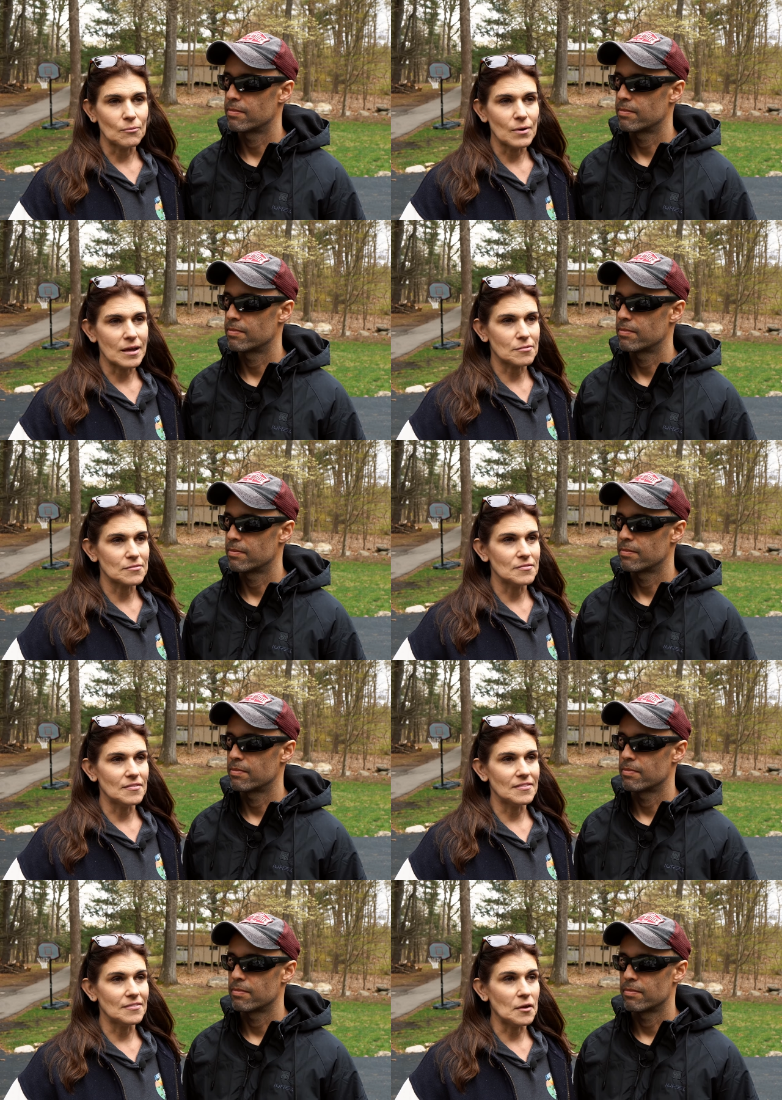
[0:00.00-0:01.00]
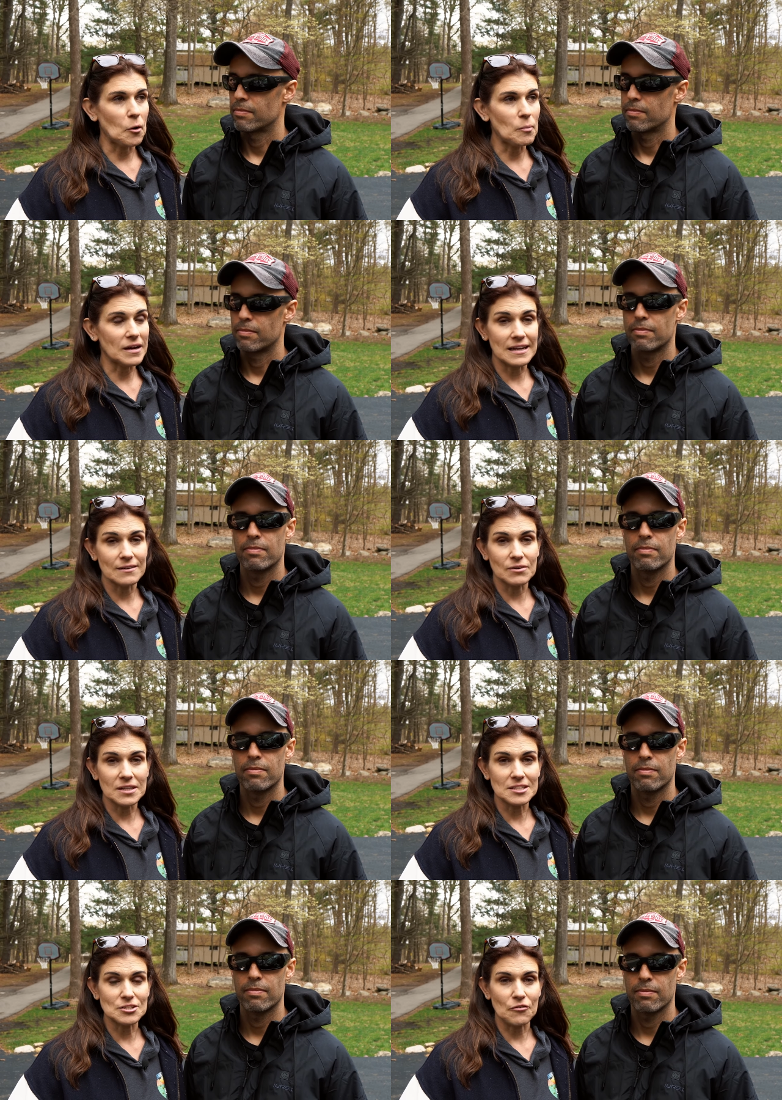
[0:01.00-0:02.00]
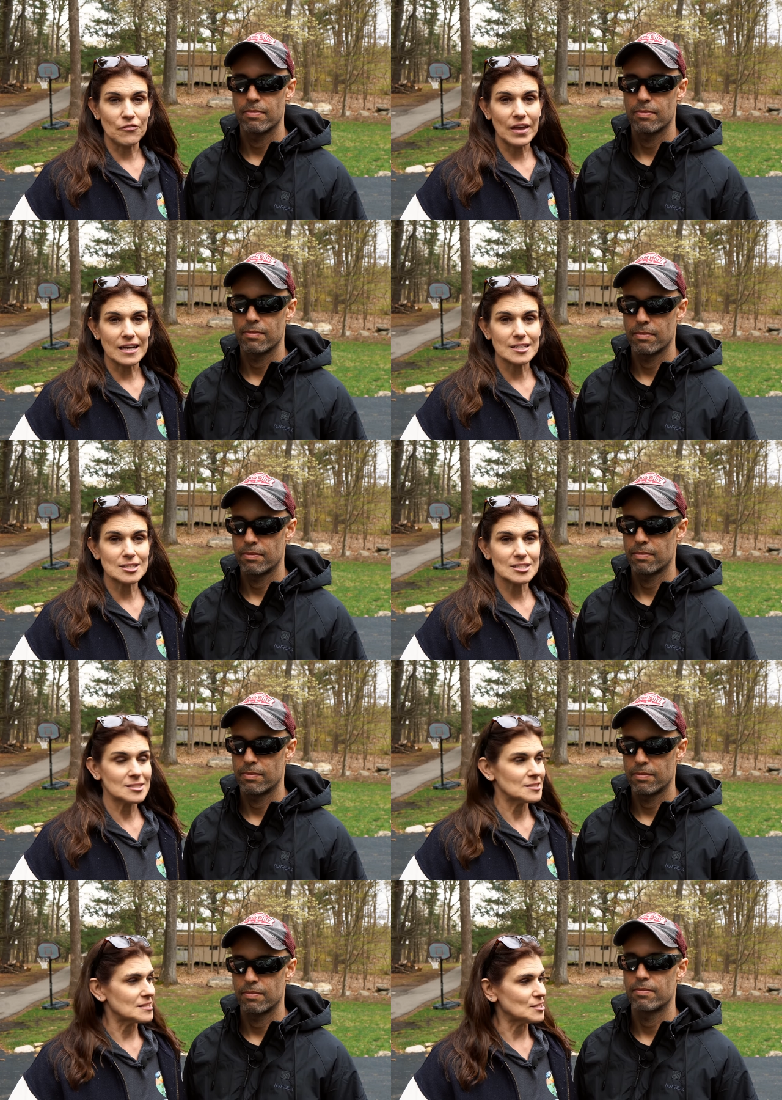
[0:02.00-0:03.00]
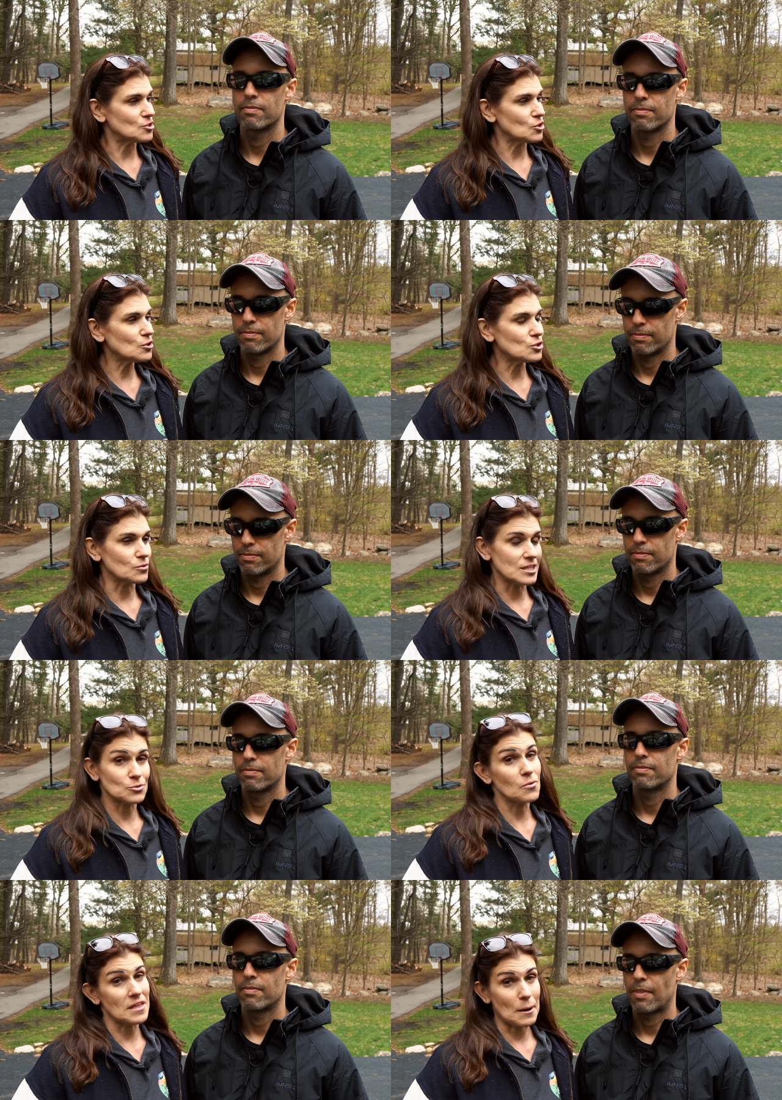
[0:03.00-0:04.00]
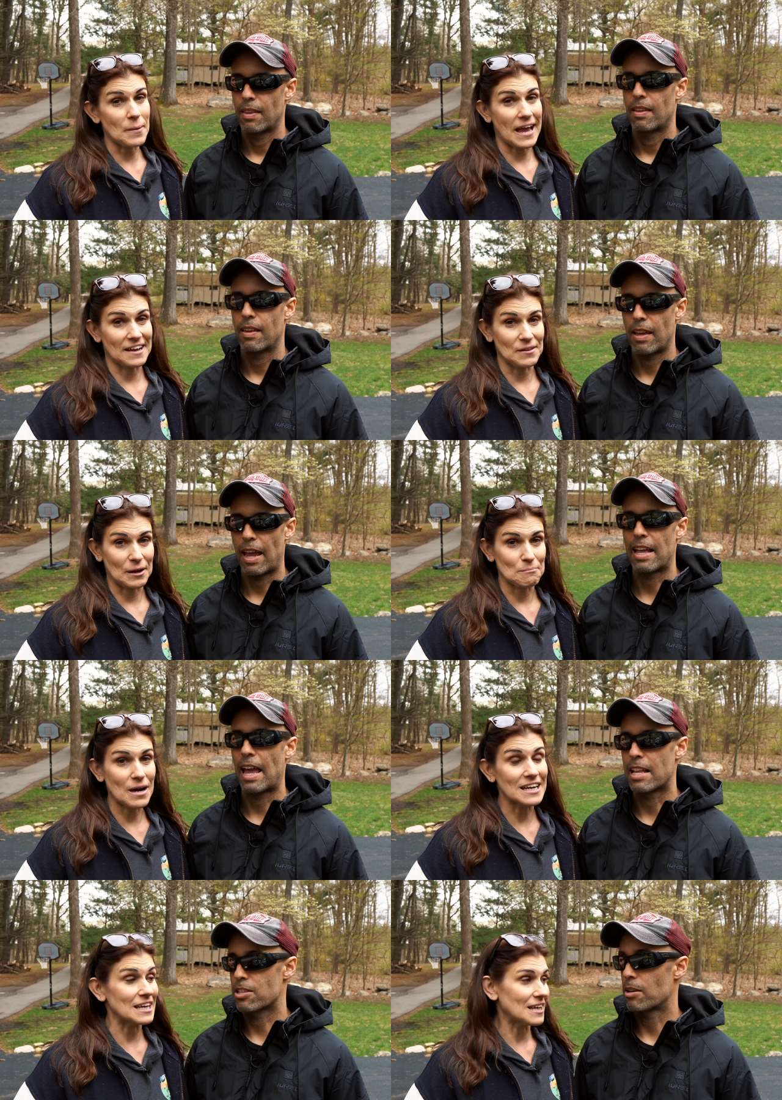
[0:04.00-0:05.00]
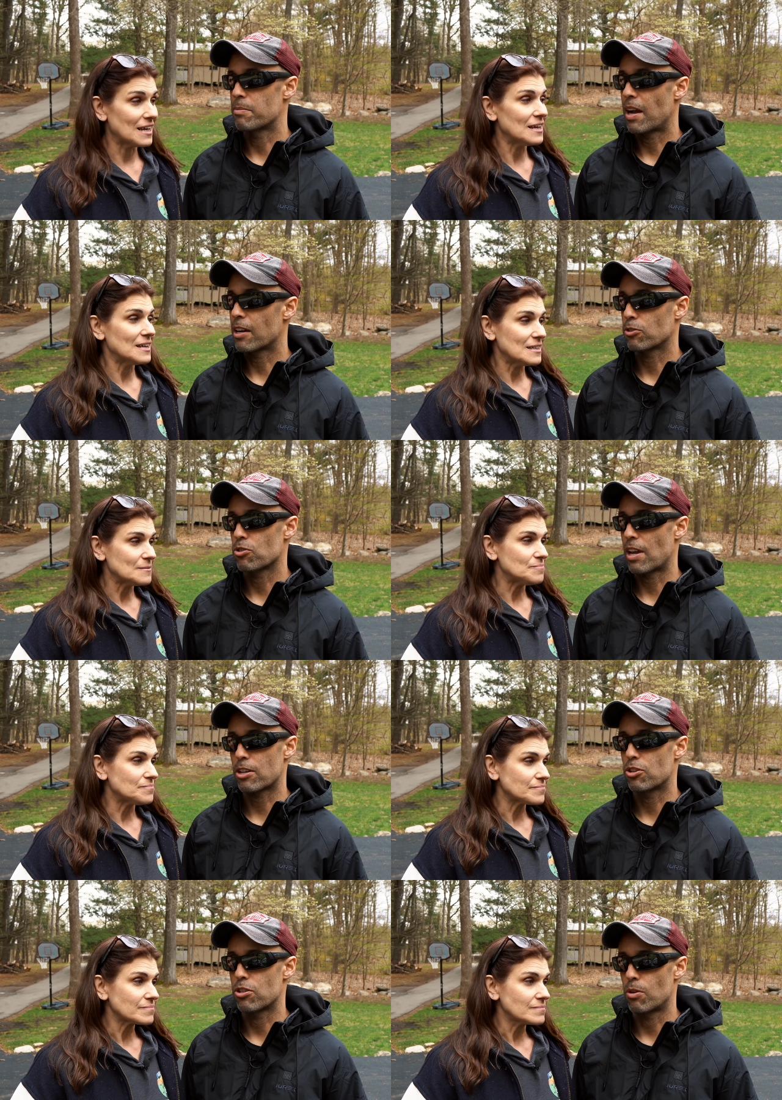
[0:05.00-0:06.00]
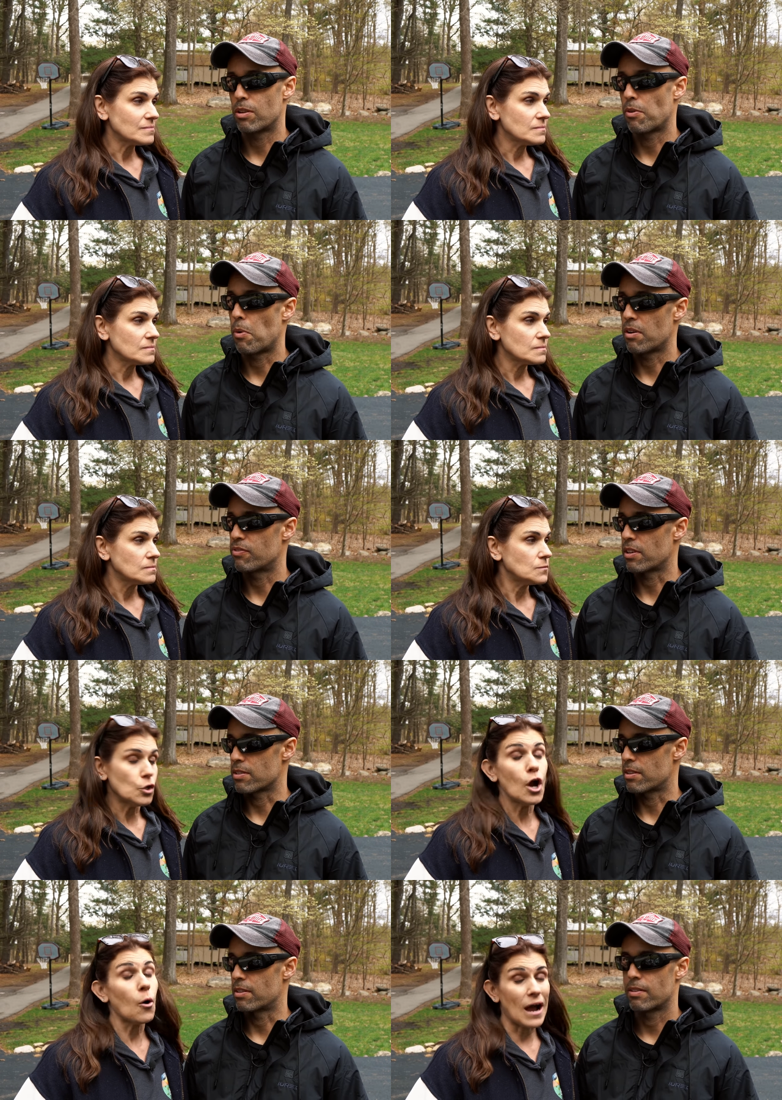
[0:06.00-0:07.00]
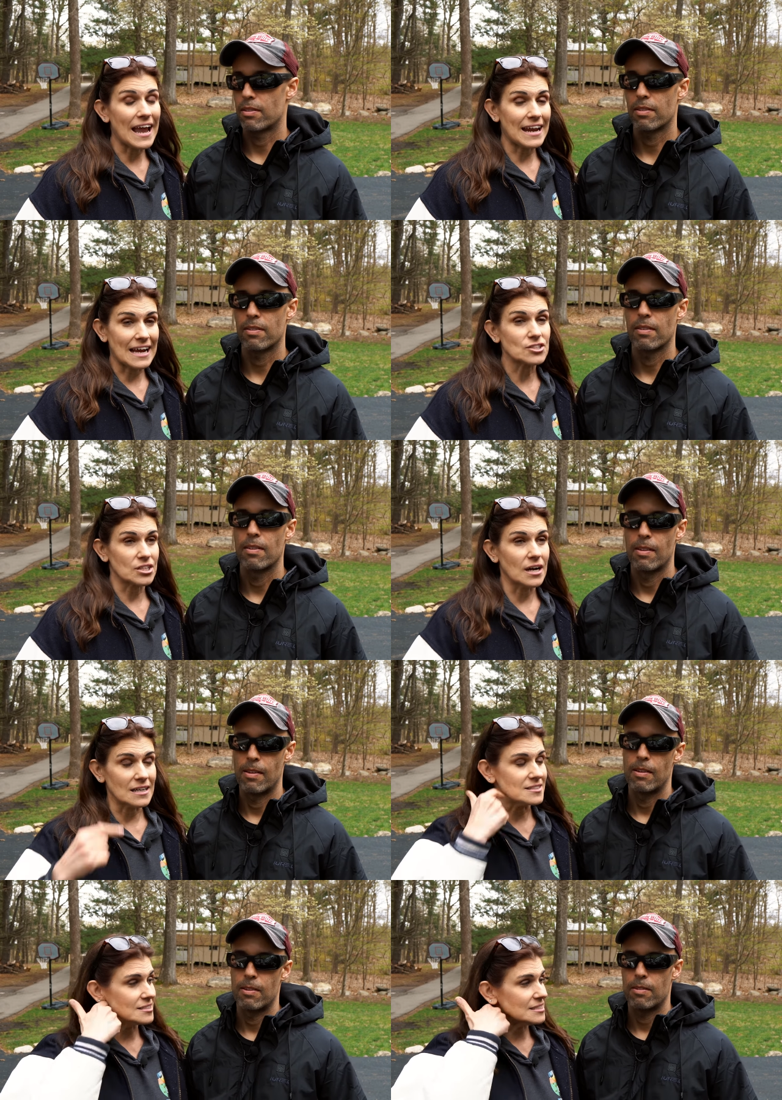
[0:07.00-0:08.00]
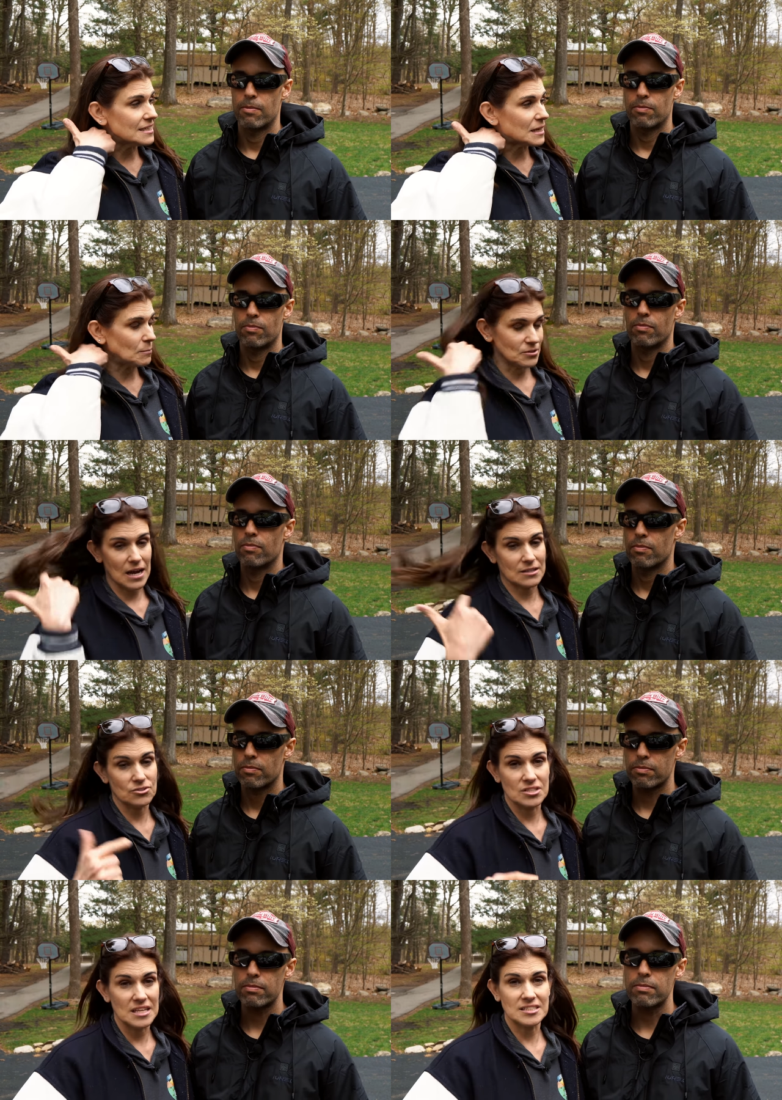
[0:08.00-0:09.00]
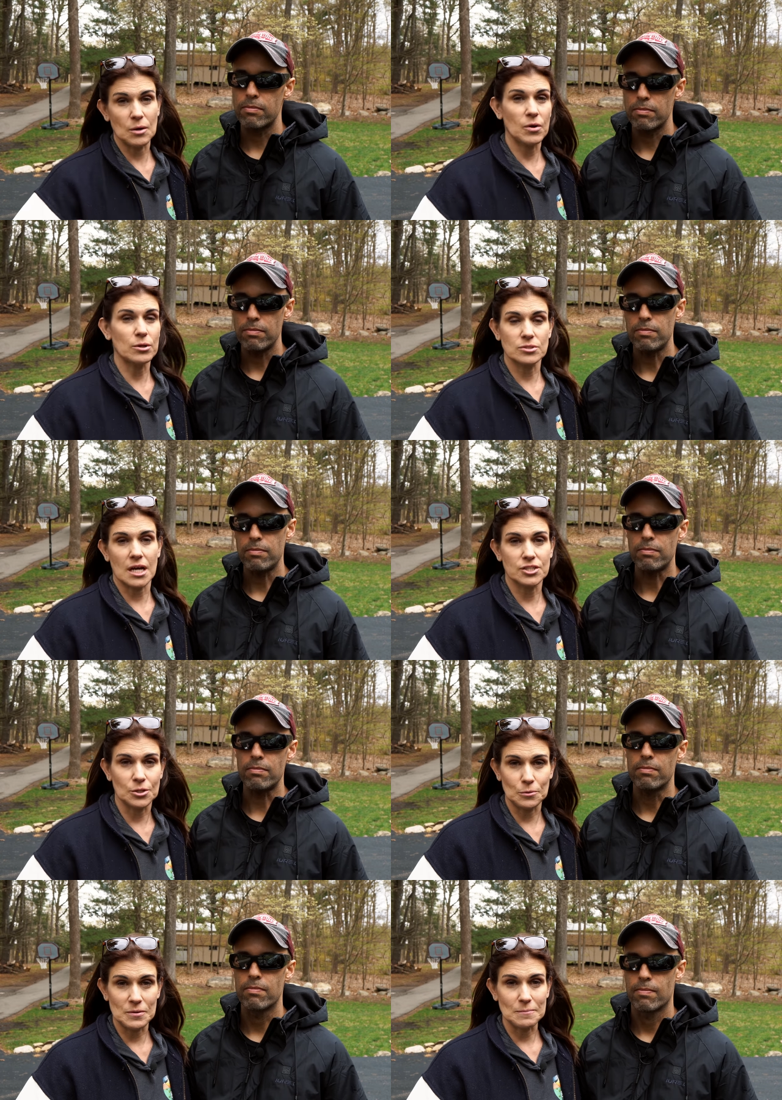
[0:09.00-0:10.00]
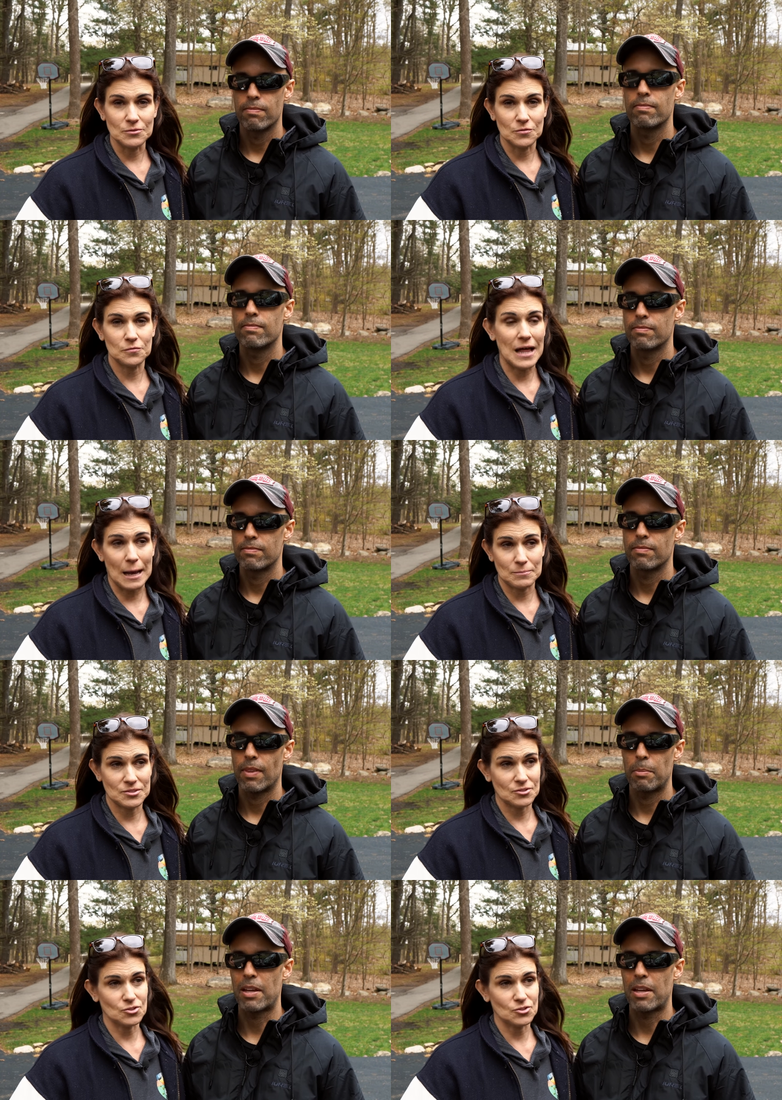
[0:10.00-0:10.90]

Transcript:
Speaker 1: with nobody really to fix these surgeries without paying a lot of money. And some
Speaker 2: doctors actually don't even want to fix it.
Speaker 1: No, I had actually gone to see a couple doctors and they said we don't touch other people's flaps.